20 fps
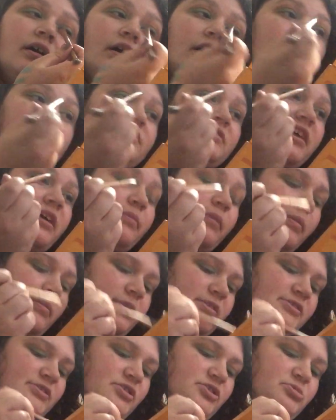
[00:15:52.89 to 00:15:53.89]
how tight my
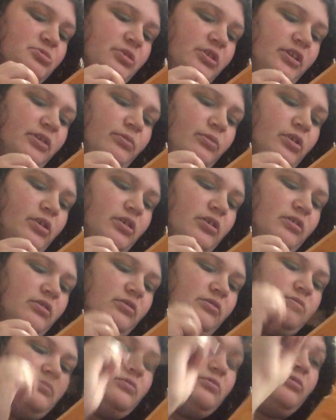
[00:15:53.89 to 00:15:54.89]
muscles really were,
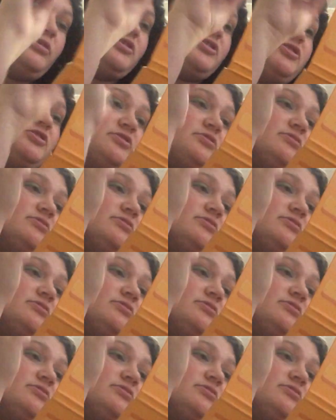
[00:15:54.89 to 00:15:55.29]
which